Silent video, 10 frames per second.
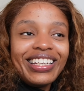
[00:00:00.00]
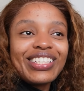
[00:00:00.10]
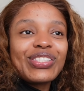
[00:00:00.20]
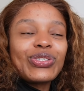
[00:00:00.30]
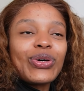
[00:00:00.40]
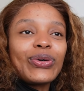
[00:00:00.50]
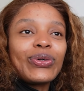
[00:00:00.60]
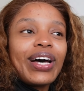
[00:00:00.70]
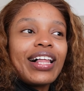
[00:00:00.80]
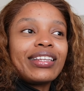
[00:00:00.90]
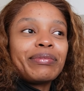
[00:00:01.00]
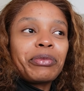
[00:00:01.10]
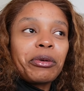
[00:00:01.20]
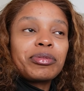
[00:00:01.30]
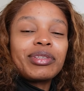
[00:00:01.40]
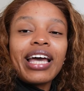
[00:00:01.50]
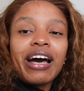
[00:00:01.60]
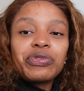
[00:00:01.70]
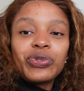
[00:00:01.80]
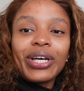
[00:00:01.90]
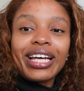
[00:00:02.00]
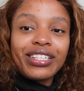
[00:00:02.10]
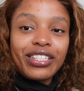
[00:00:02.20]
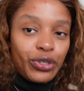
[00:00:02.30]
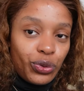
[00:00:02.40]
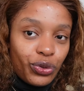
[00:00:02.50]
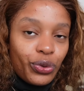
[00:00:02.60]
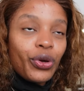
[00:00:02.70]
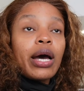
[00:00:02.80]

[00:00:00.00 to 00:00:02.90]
so I'll probably have to cut it into two.